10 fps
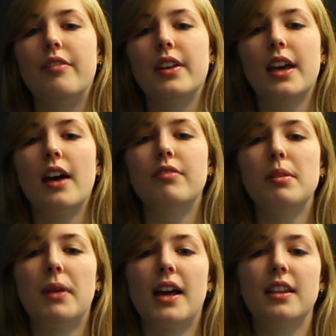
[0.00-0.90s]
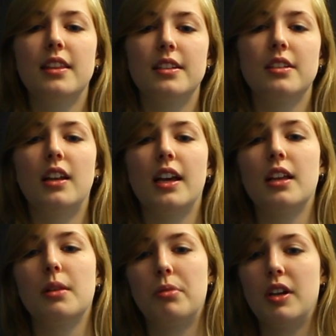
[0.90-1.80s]
think carefully planning this, unlike
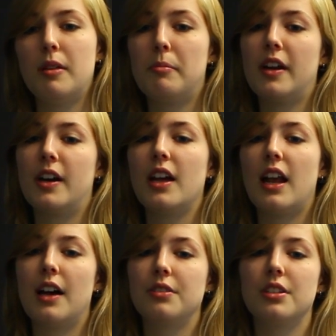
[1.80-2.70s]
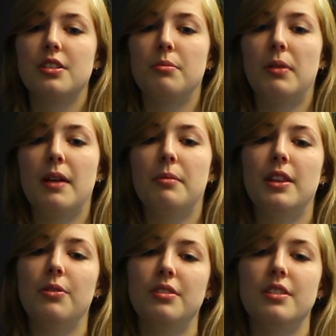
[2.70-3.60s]
in the preliminary, allowed us to play with
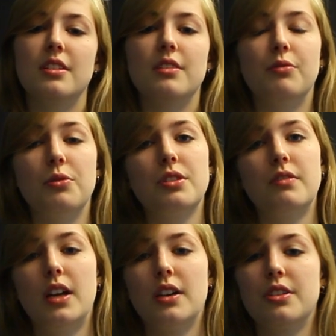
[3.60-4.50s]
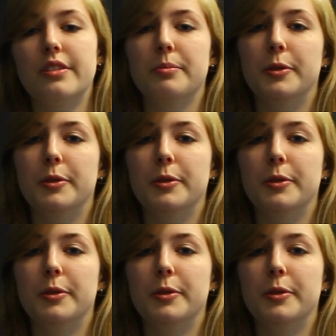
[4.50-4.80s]
the audience's thoughts and reactions